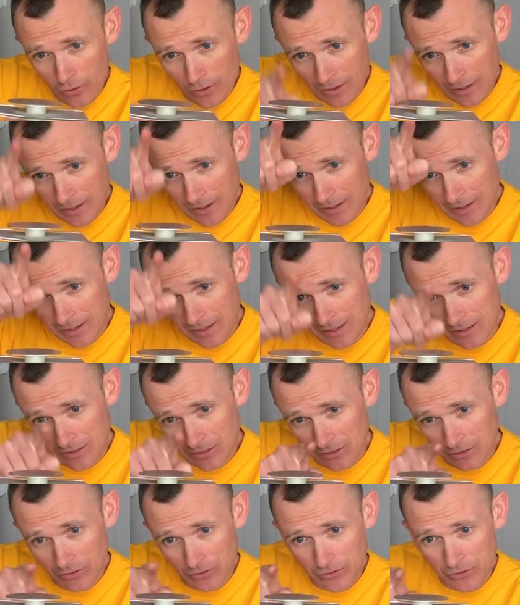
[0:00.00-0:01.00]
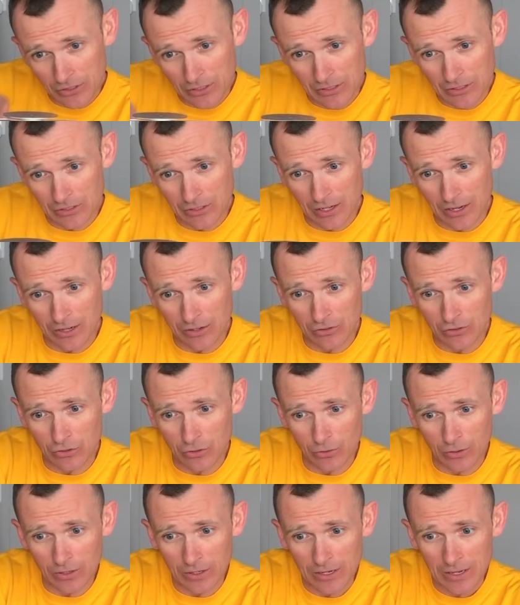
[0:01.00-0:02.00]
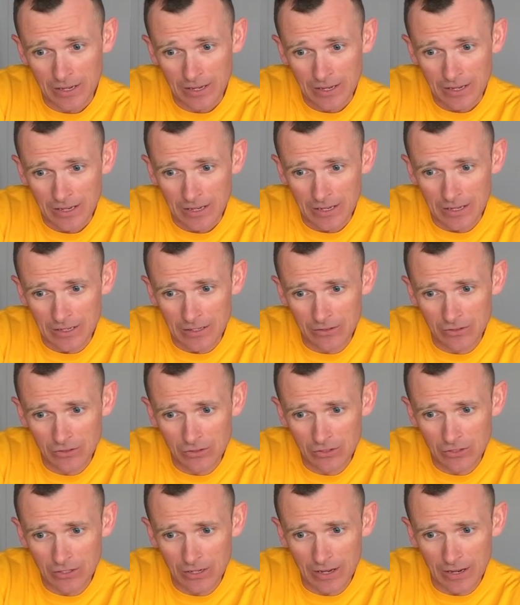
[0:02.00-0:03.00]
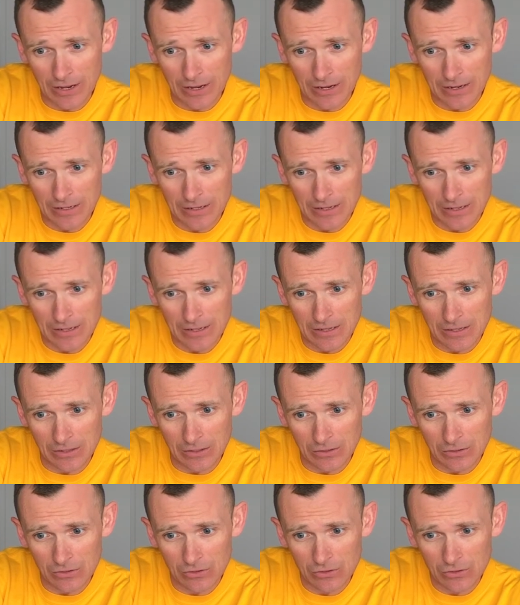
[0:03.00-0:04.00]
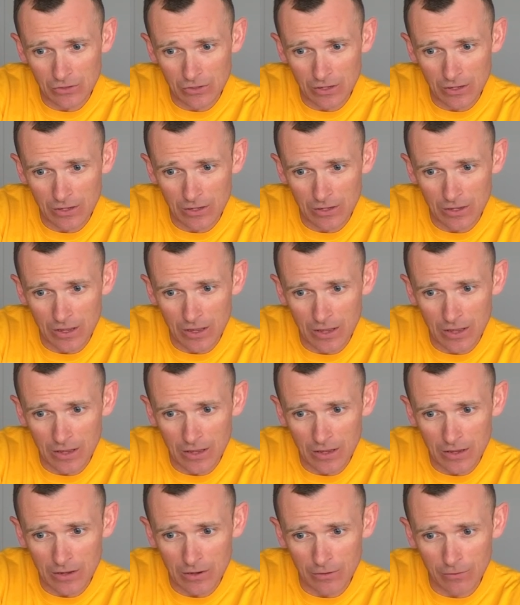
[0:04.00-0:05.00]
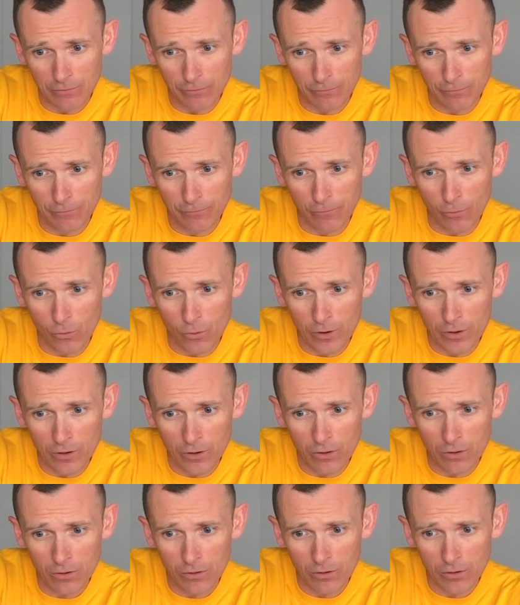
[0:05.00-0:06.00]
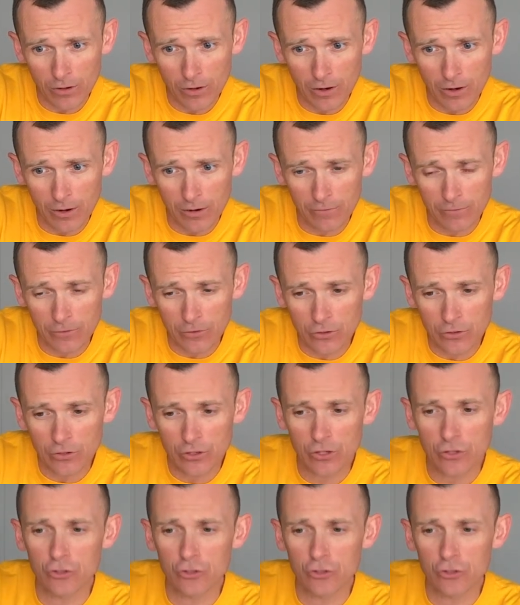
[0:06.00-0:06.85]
that kind of has a little zigzag to it. Inside is a foil covered